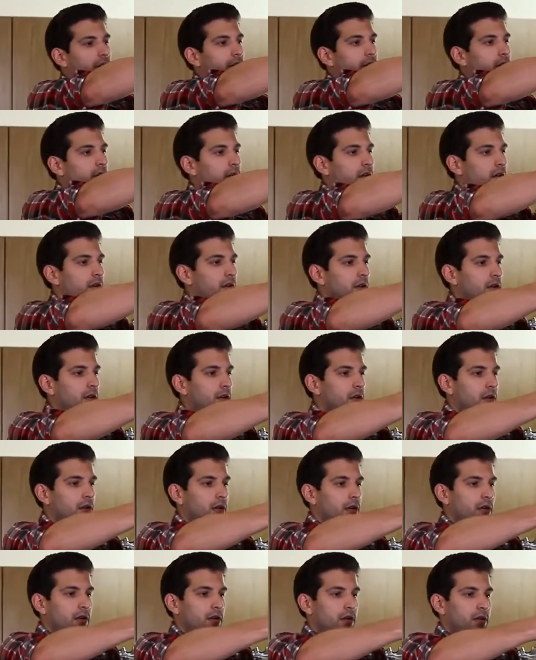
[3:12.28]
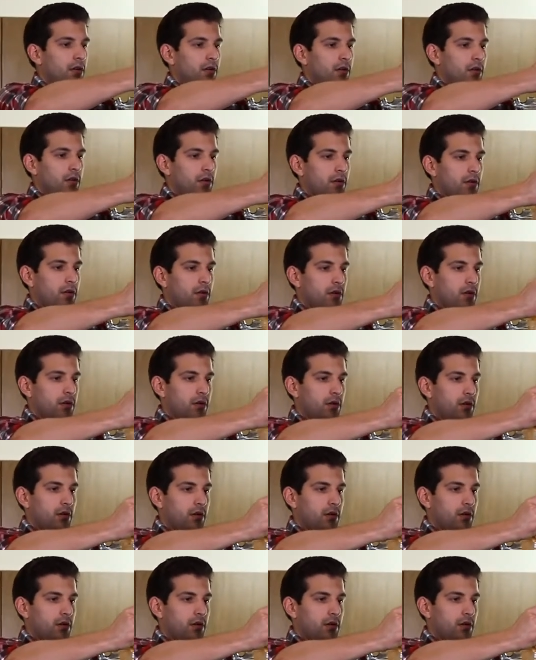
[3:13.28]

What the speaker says: (silence)